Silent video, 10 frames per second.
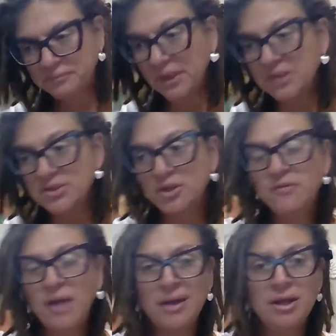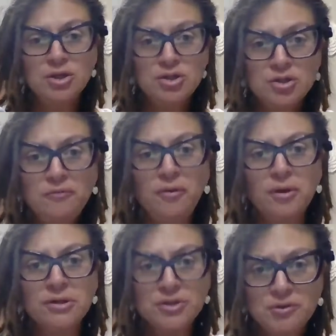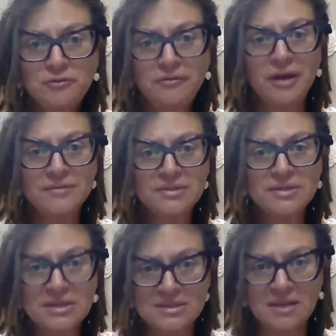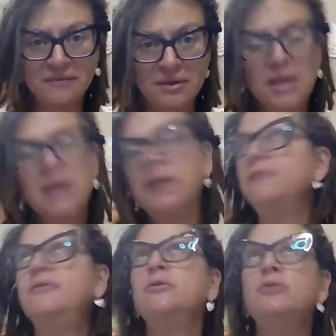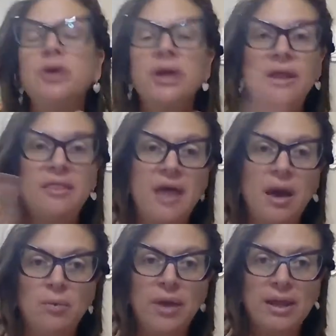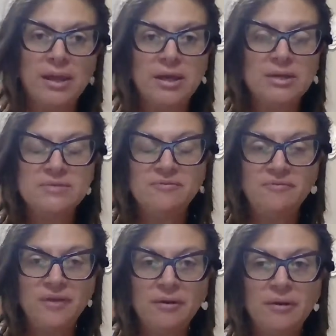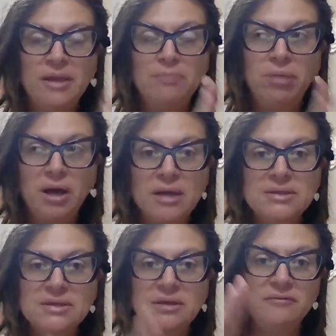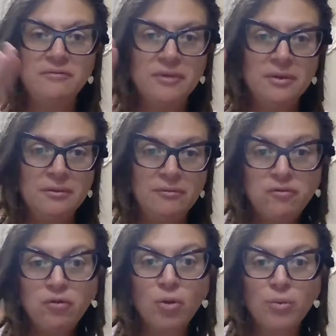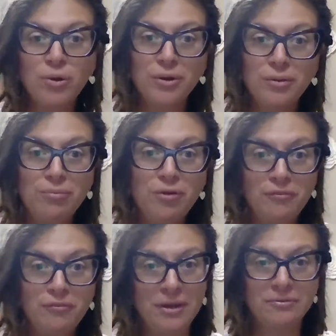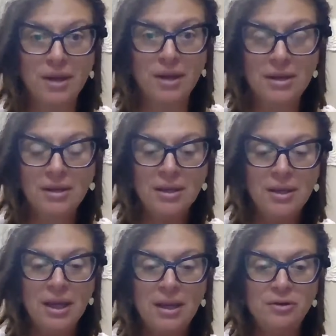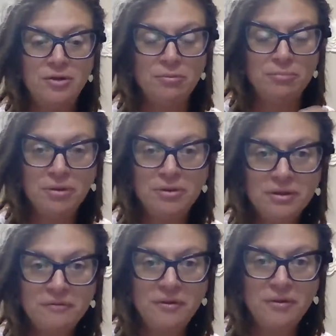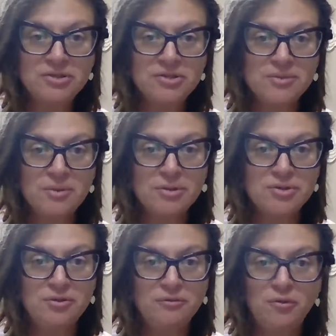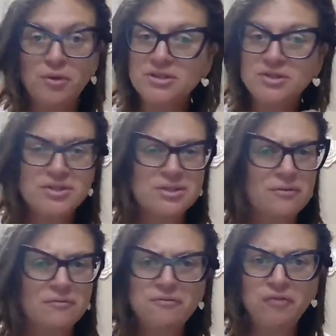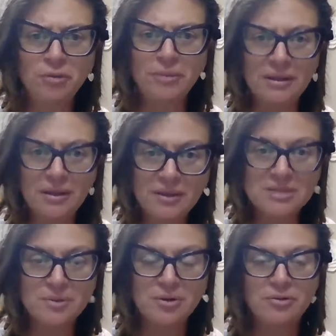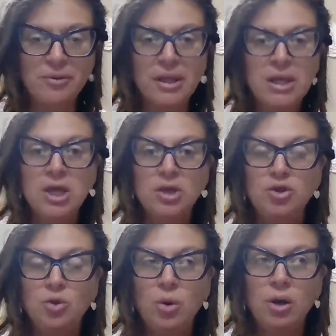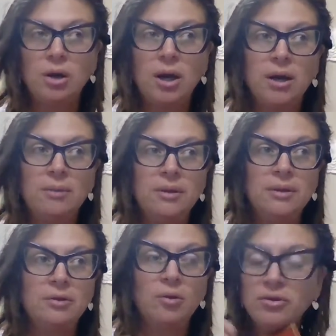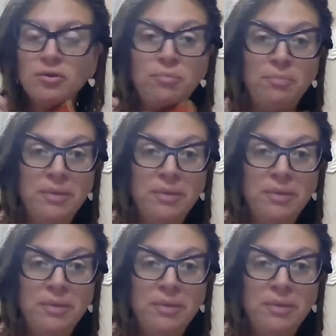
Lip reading: So you've got 2 4s, 2 5s, 6, 7. If you look at it that way, it is very positive forward movement, right? And you're building the foundation. That's why there's 2 4s. It's just confirming that that's what you're doing. You're going